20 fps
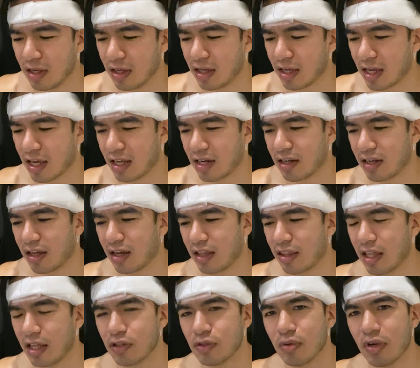And
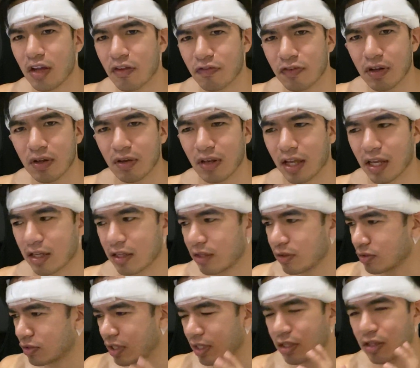that's what I felt like. It
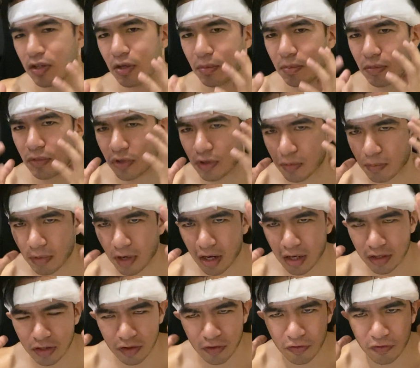was like your
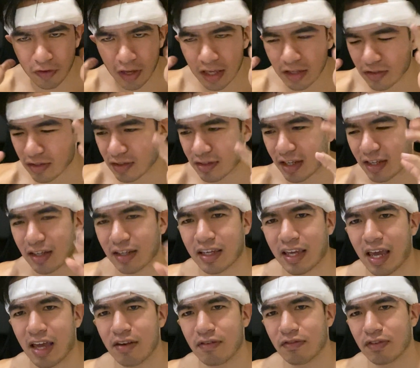body, your face is like a
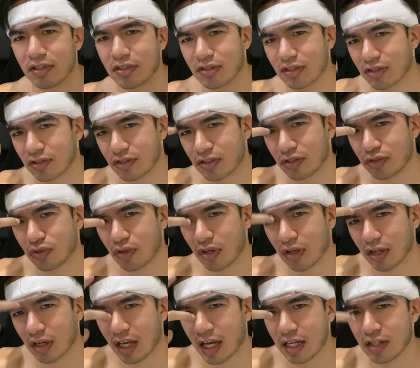canvas, because they're
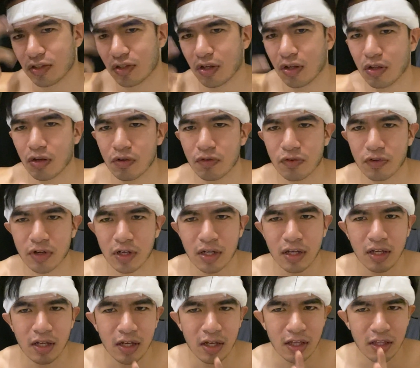drawing lines all over it.
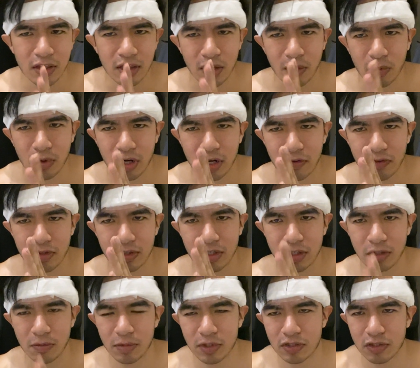They want
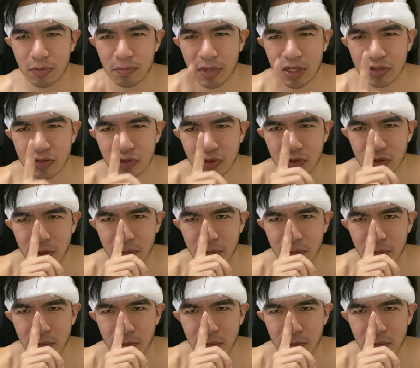everything to be symmetrical.